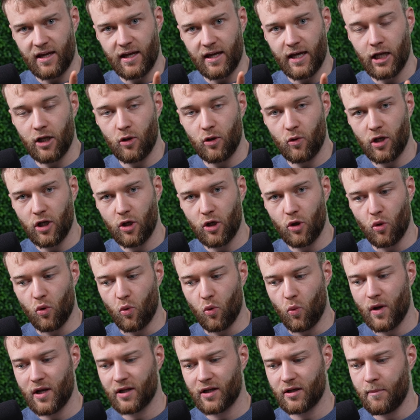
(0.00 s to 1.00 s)
Hello, hello.
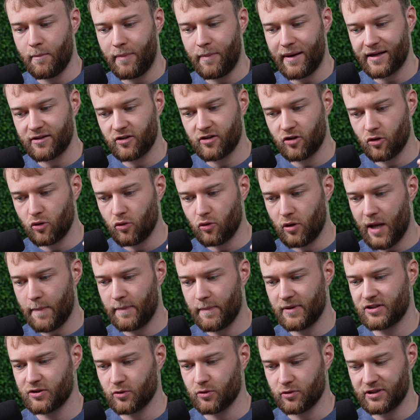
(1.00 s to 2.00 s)
Welcome back to
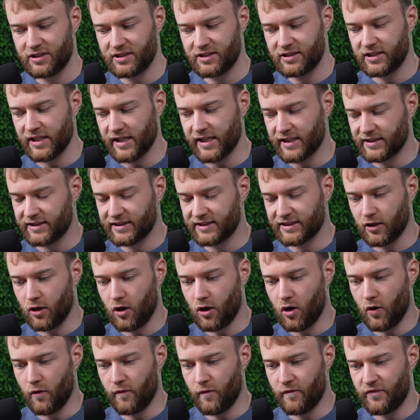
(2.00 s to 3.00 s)
episode 6
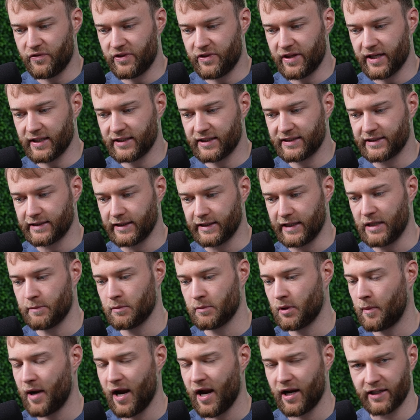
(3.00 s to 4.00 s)
of this
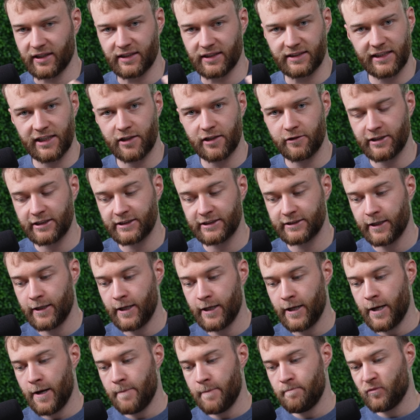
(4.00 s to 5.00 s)
email marketing series.
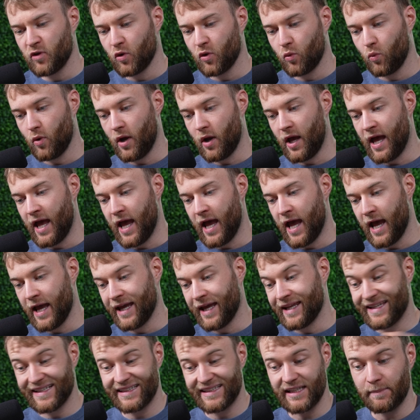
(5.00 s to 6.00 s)

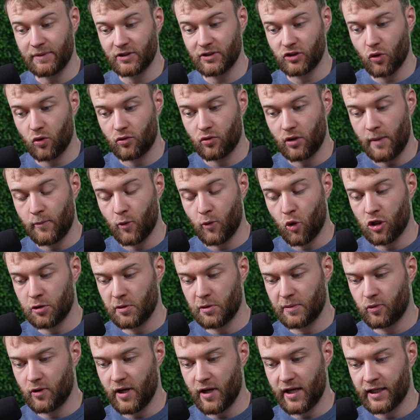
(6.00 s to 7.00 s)
In this episode, I'm going to
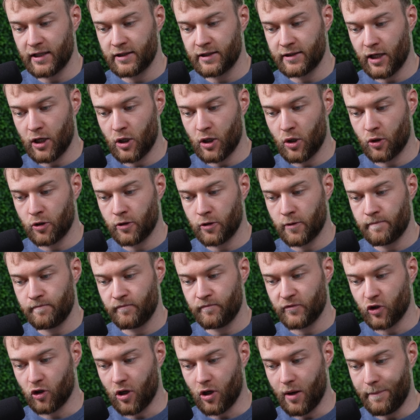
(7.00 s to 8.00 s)
be breaking down
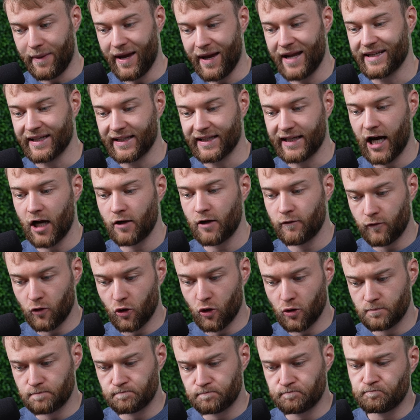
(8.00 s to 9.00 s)
your abandoned cart
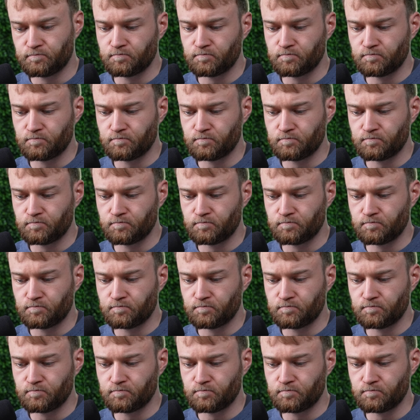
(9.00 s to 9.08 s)
flow,